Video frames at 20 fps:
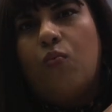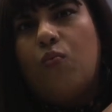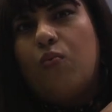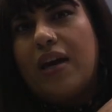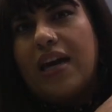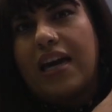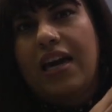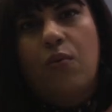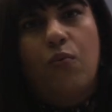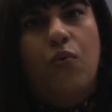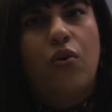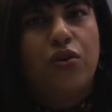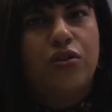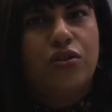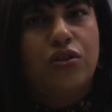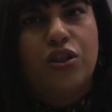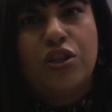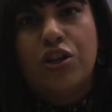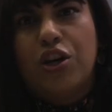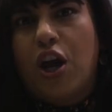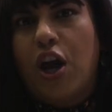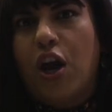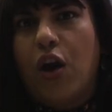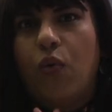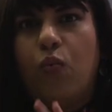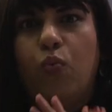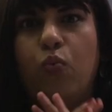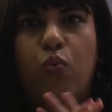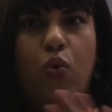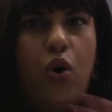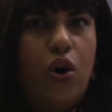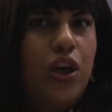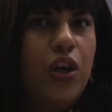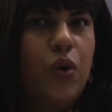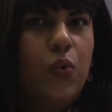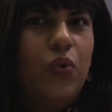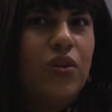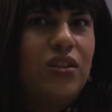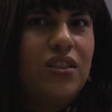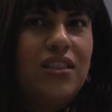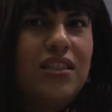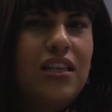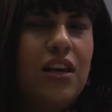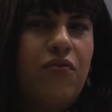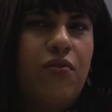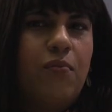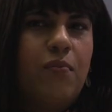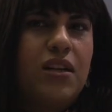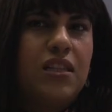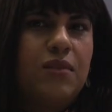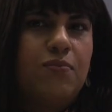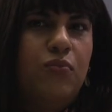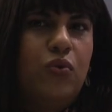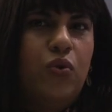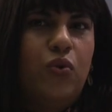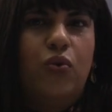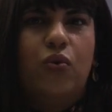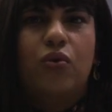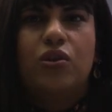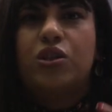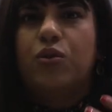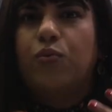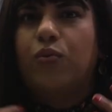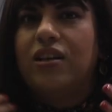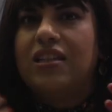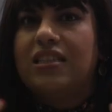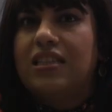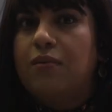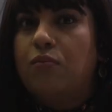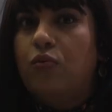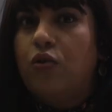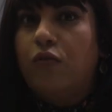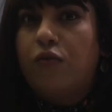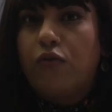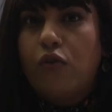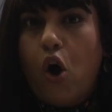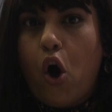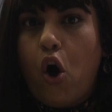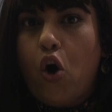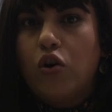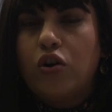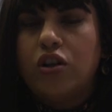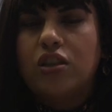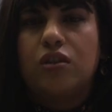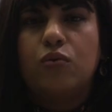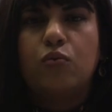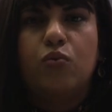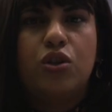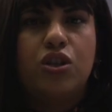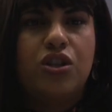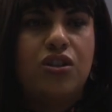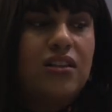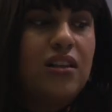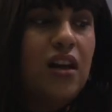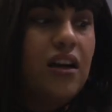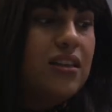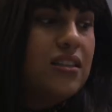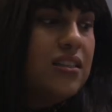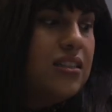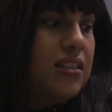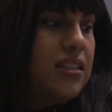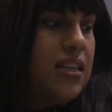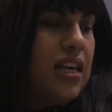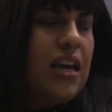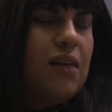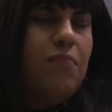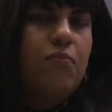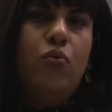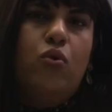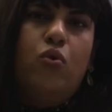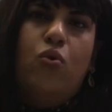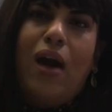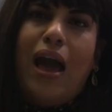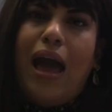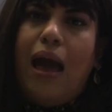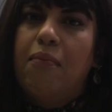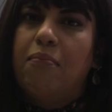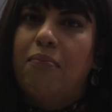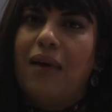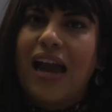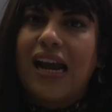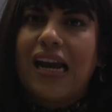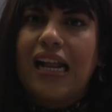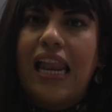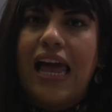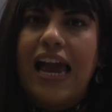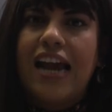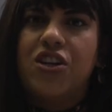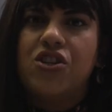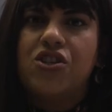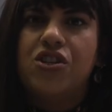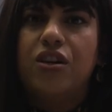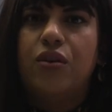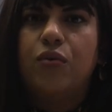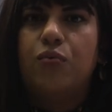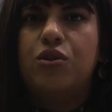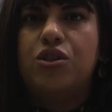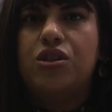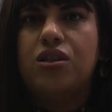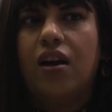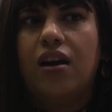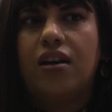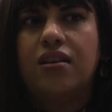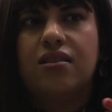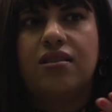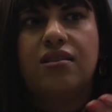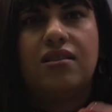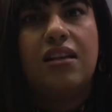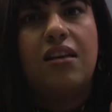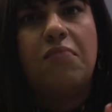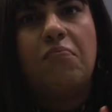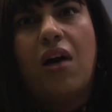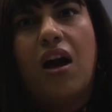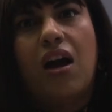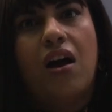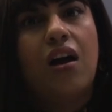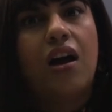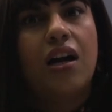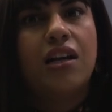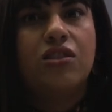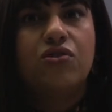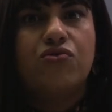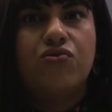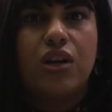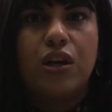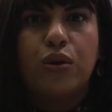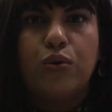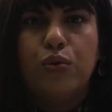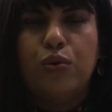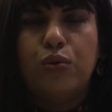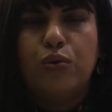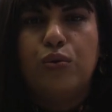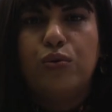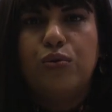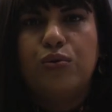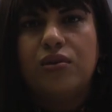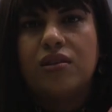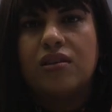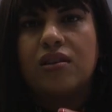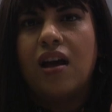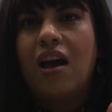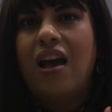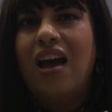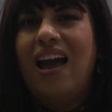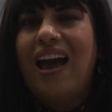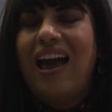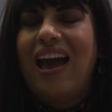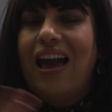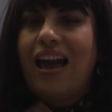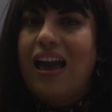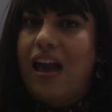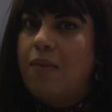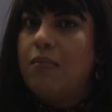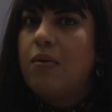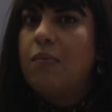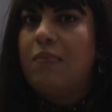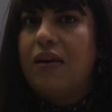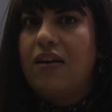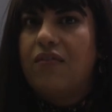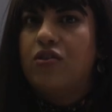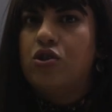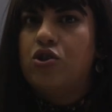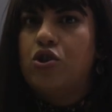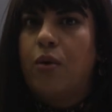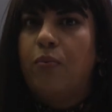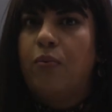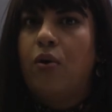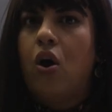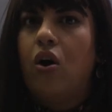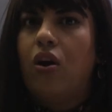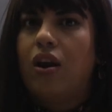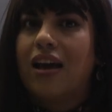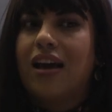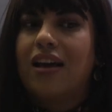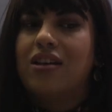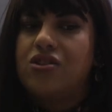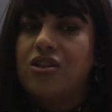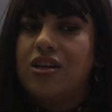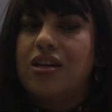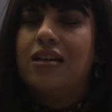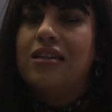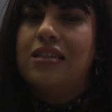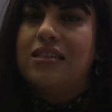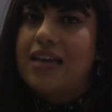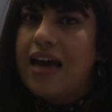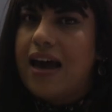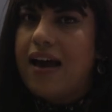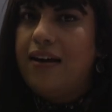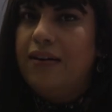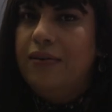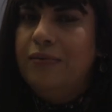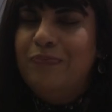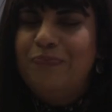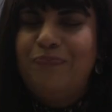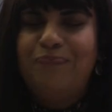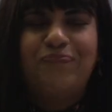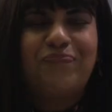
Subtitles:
We want to know what you want to see from us more. Do you want to see more vlogs? Would you like to see more handbag collection? Would you like to see my high street hauls? I am a bit of a shopaholic, as you can tell.